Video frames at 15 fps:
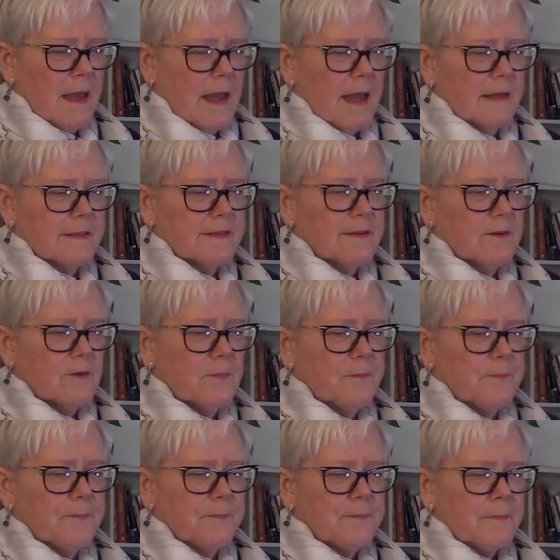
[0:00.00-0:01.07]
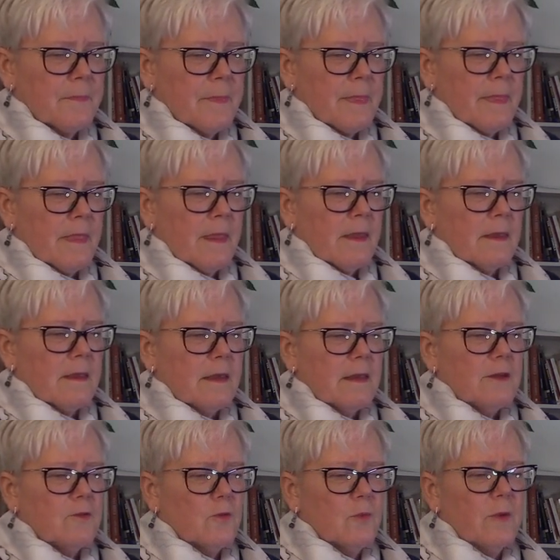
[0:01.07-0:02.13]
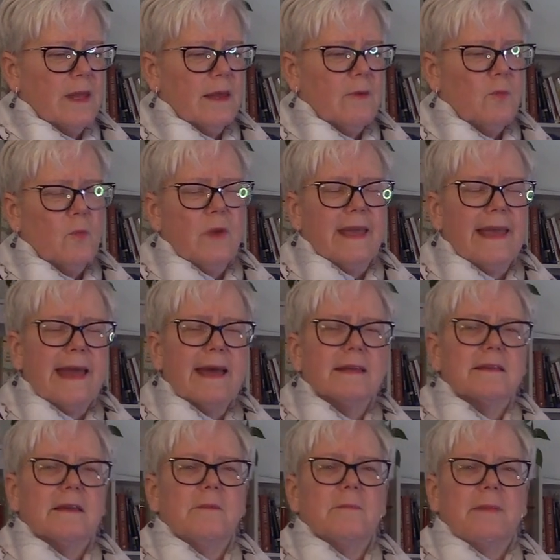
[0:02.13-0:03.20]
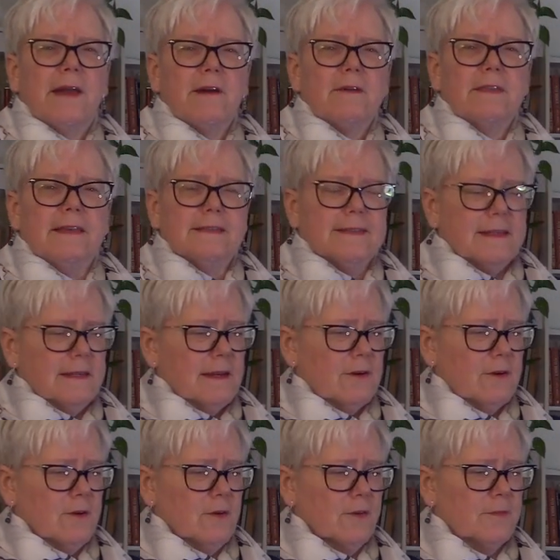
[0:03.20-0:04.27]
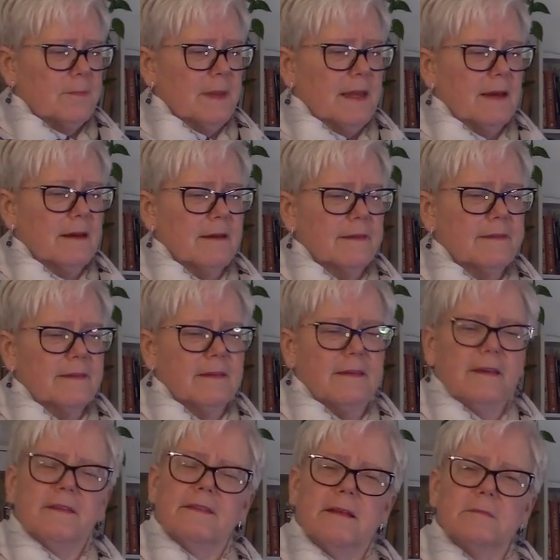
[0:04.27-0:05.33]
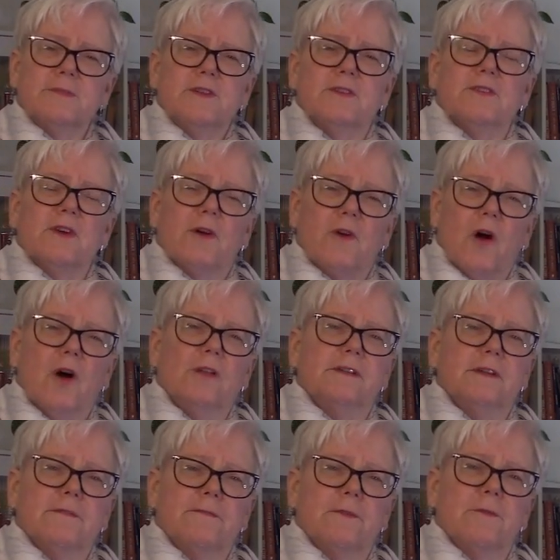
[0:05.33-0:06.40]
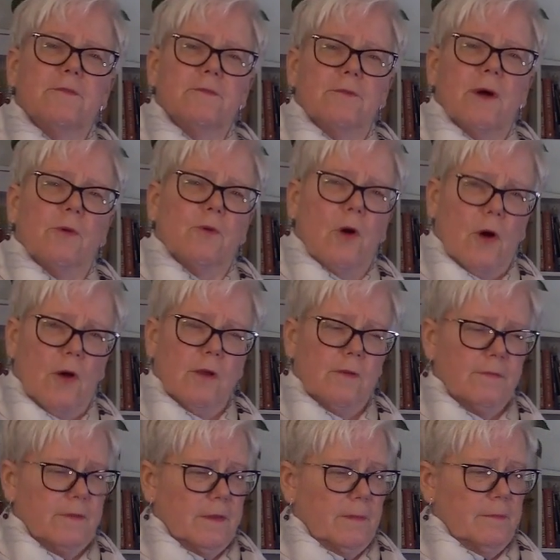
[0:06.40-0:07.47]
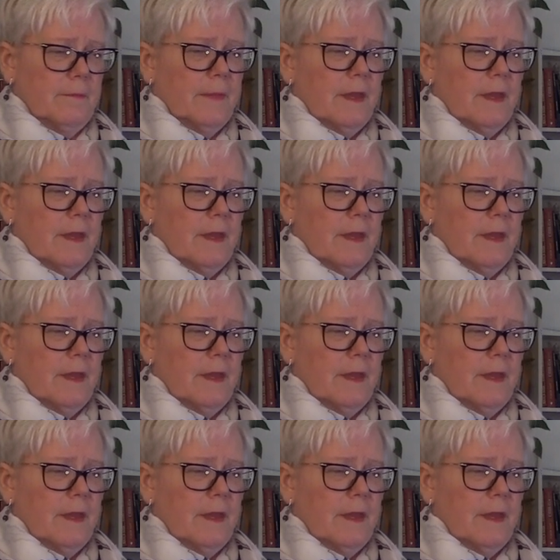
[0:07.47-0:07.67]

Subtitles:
And so, you know, we can't compare these scenarios because the assumptions are all different throughout all of them.